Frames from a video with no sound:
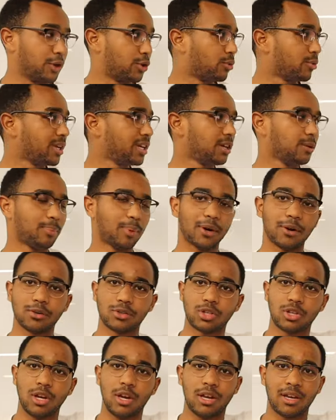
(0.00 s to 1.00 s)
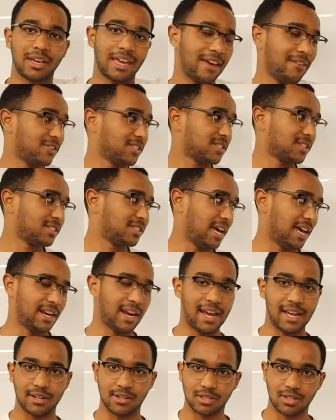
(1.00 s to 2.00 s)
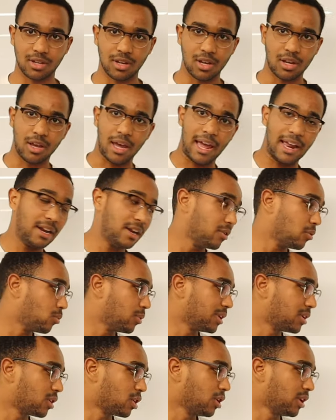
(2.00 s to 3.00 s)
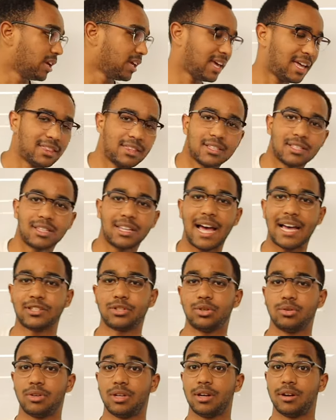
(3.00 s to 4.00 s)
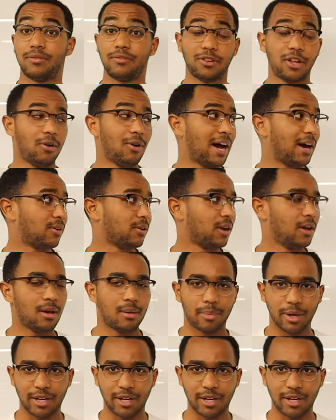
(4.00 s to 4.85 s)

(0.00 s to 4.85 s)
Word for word: The greedy approach gave us a dead end and we couldn't get this last unit of flow out.